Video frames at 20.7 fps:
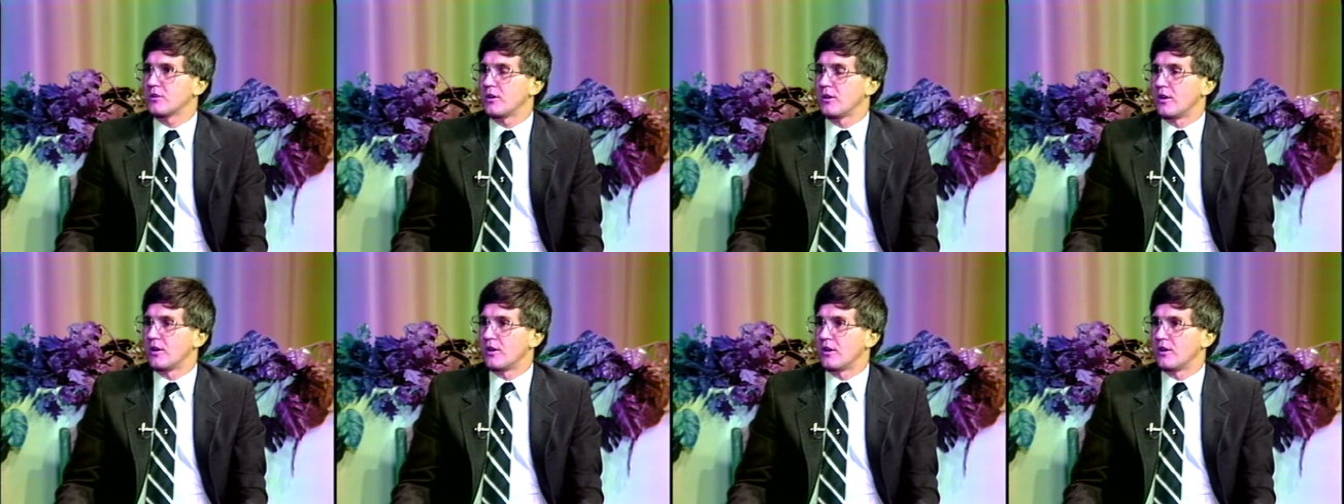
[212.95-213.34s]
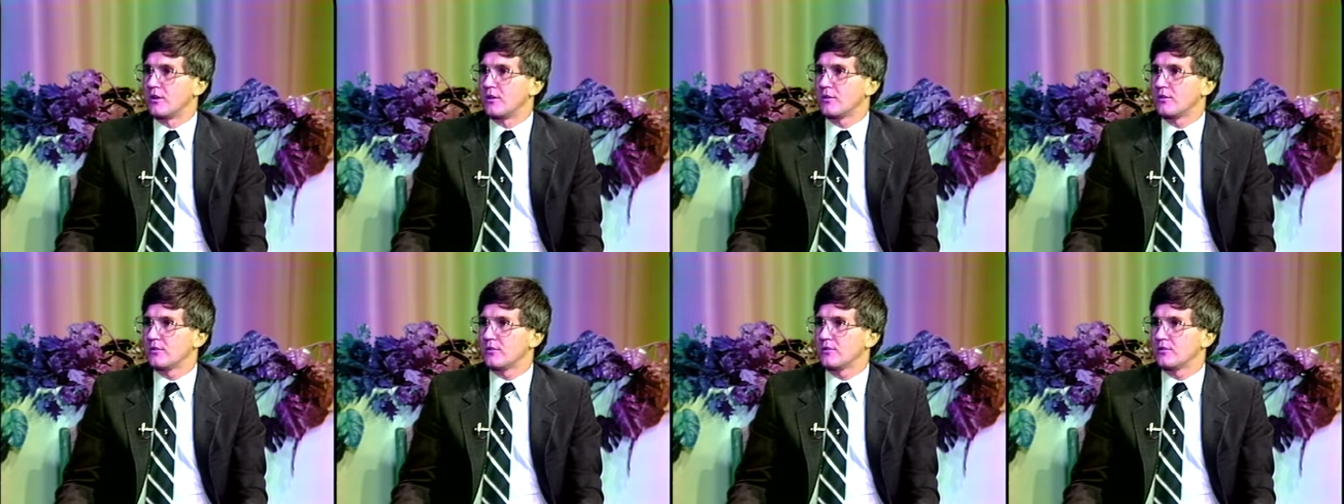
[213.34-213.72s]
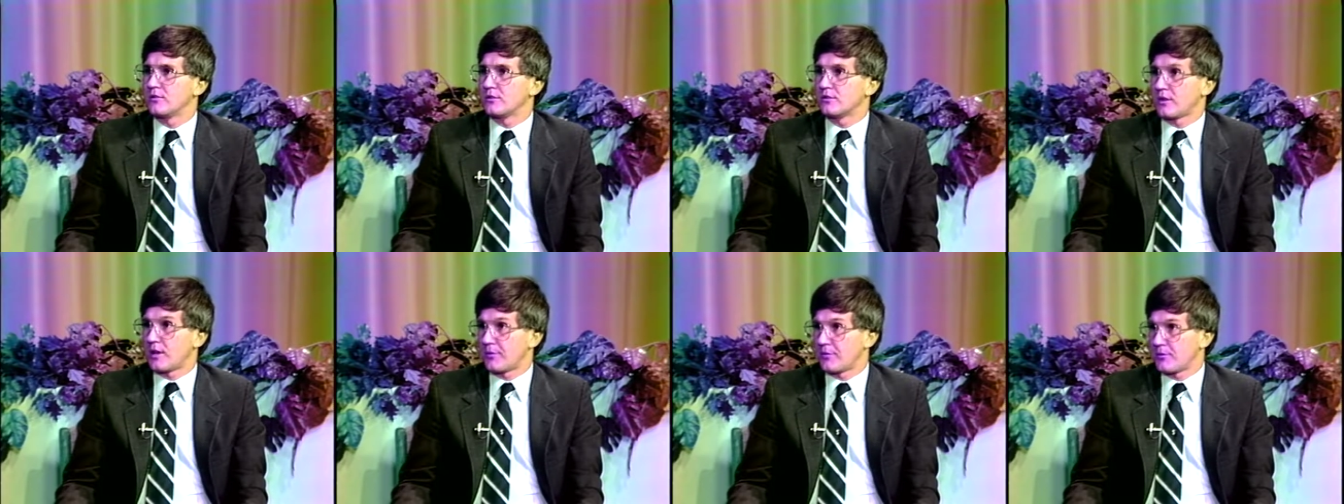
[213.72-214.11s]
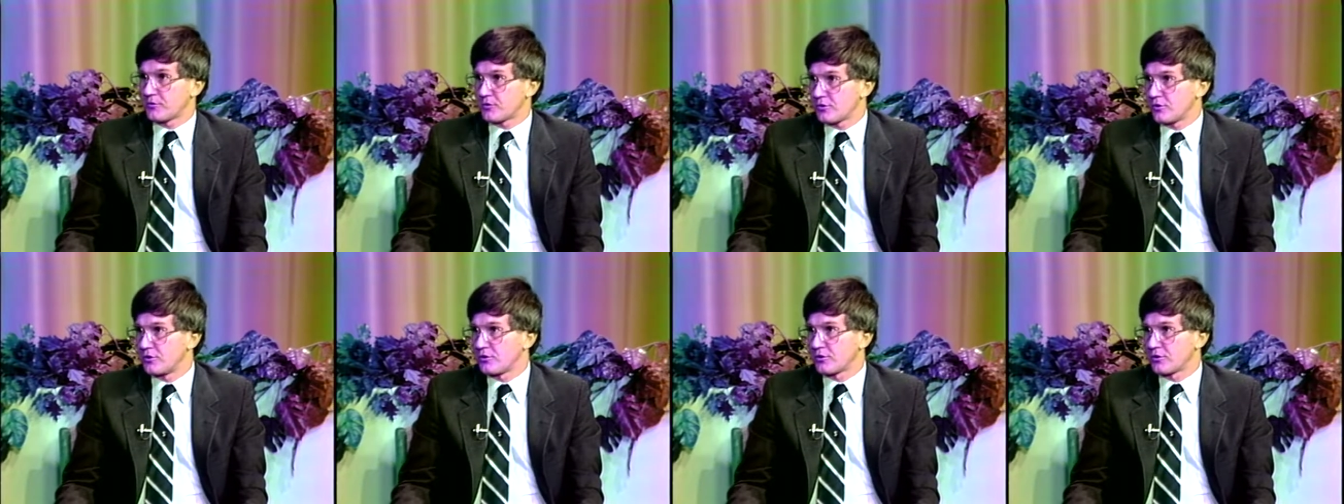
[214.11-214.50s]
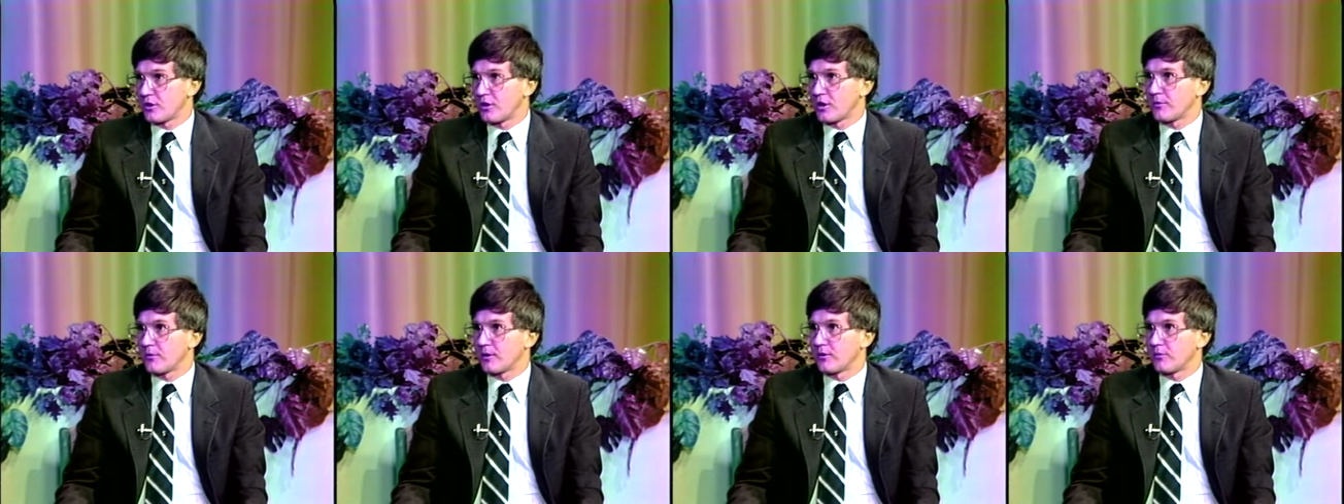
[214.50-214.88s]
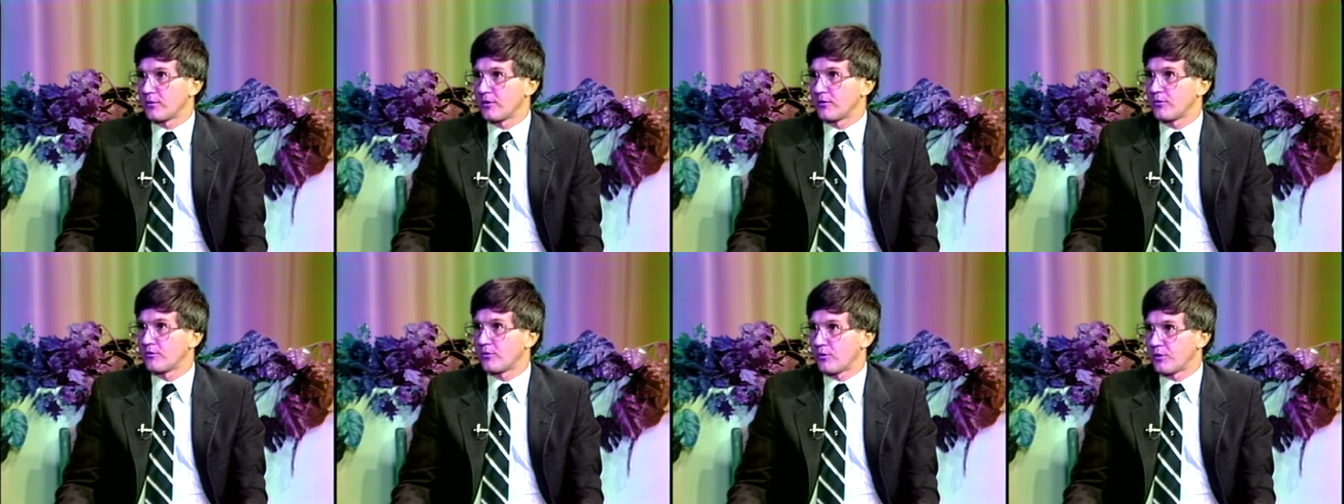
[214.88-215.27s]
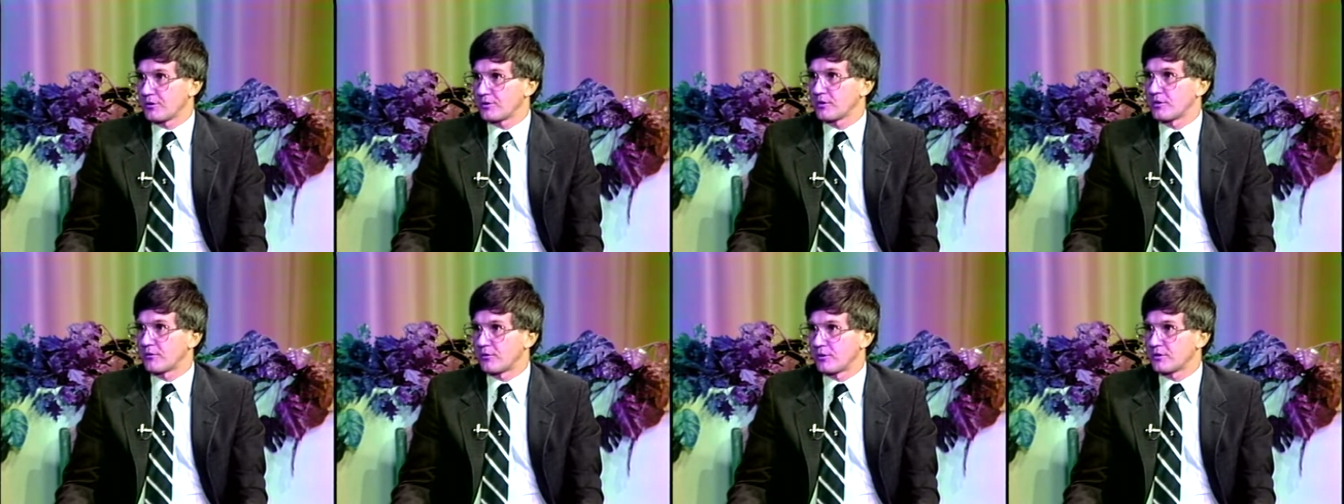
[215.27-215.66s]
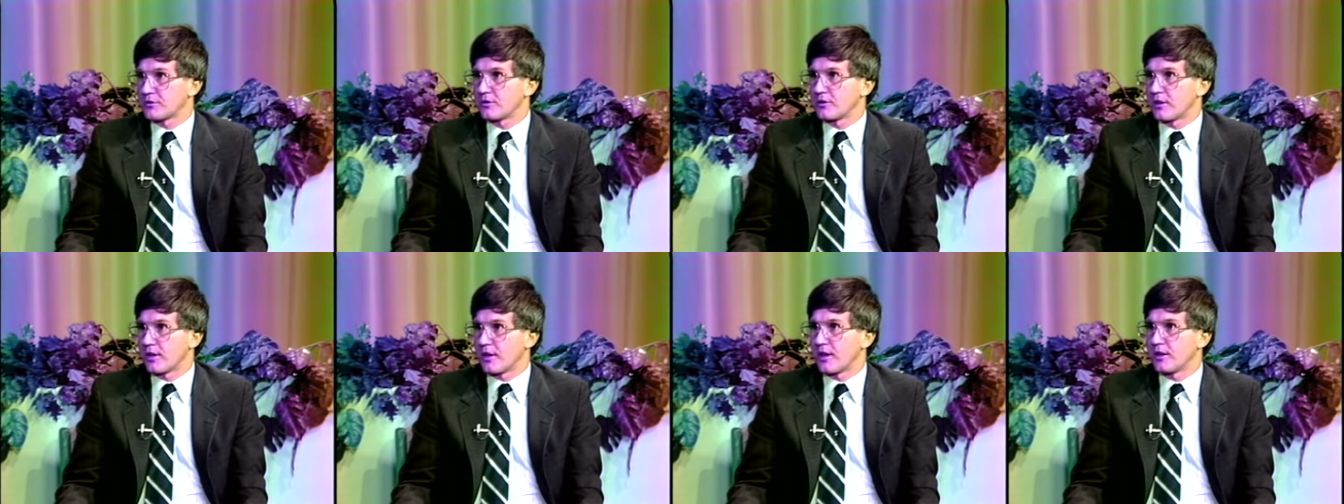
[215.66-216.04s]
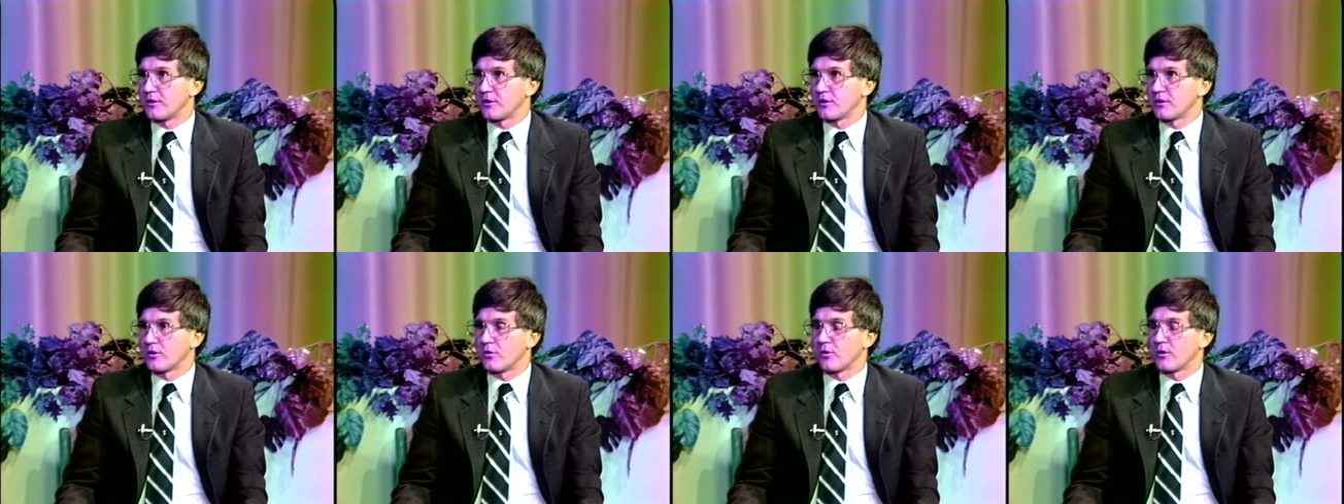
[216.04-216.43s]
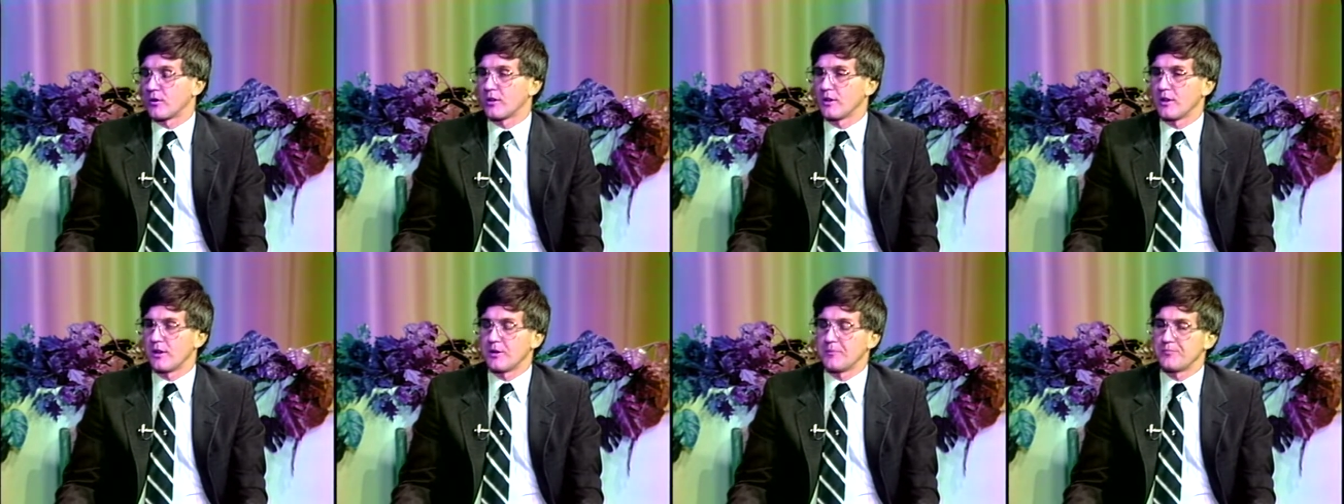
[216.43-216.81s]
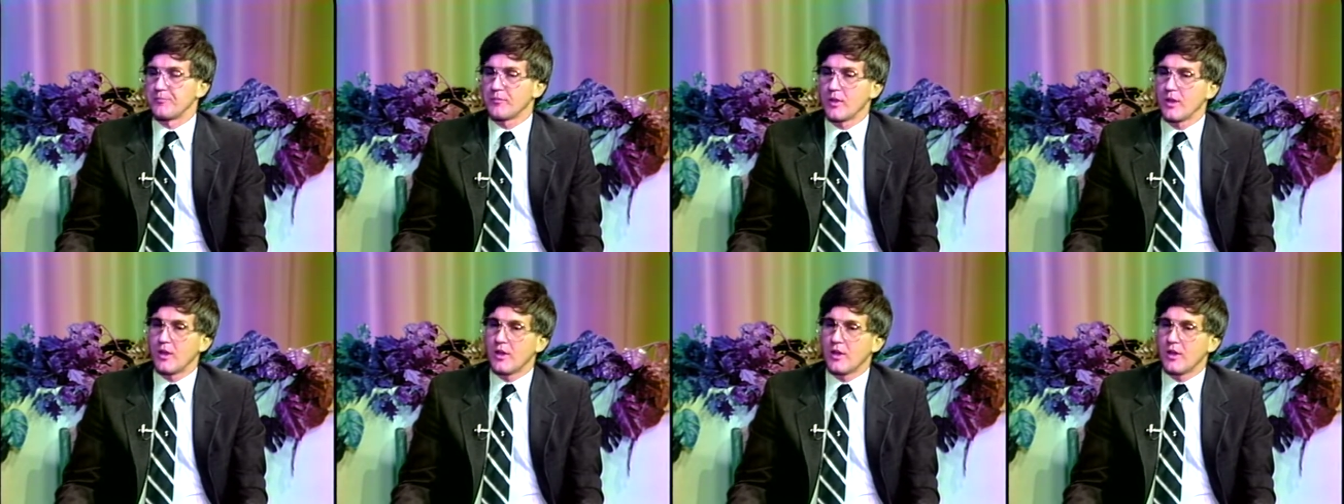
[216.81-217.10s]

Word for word: the type of shooting you're talking about we unfortunately recently had here in Coeur d'Alene.